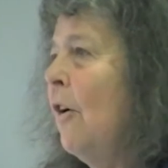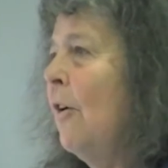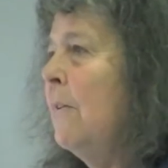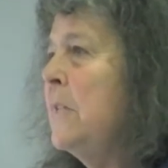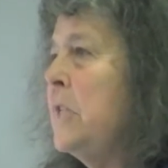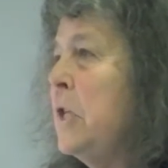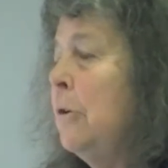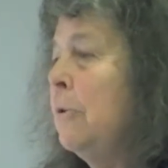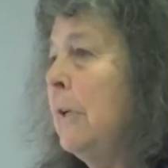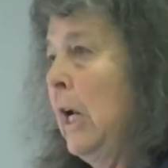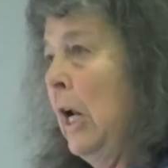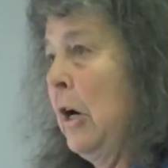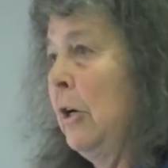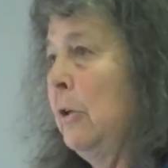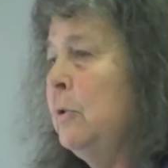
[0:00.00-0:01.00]
also
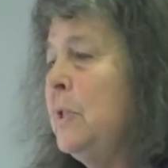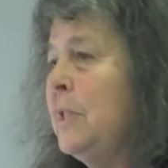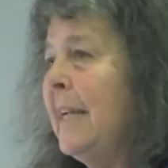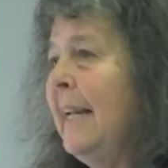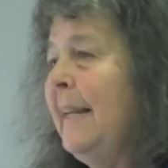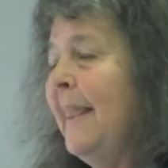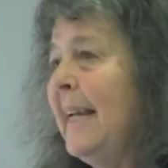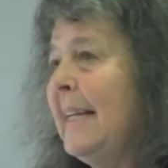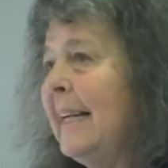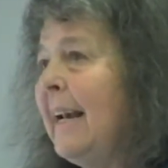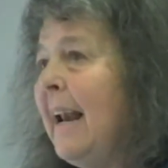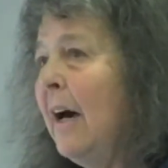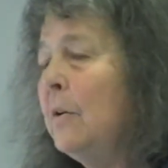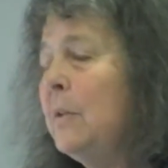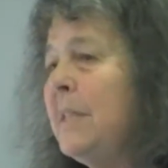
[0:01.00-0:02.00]
Klaus, and that's
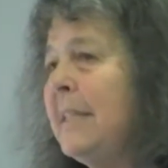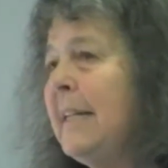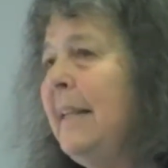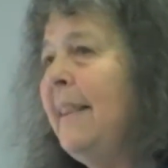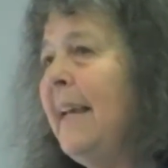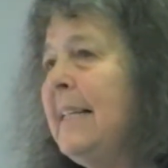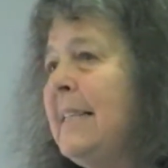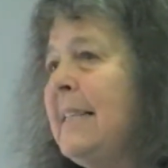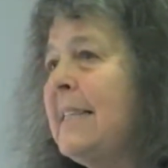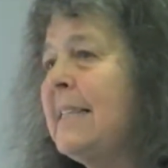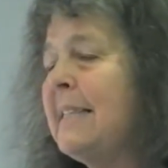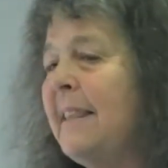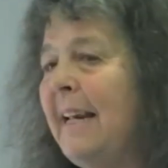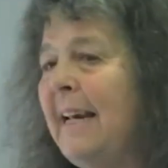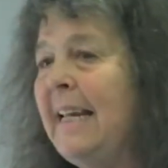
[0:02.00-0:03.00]

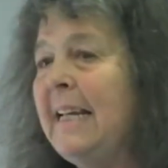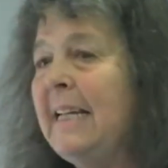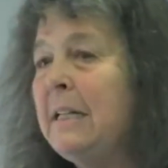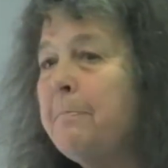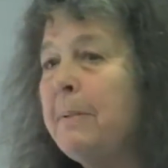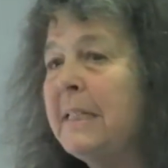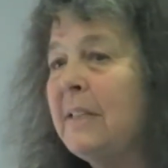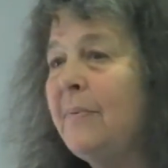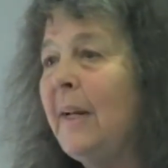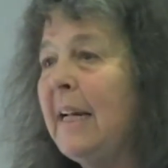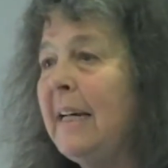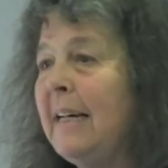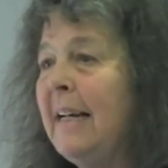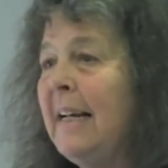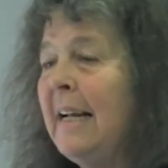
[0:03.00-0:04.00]
the link
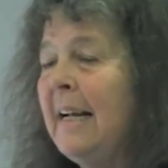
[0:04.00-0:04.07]
between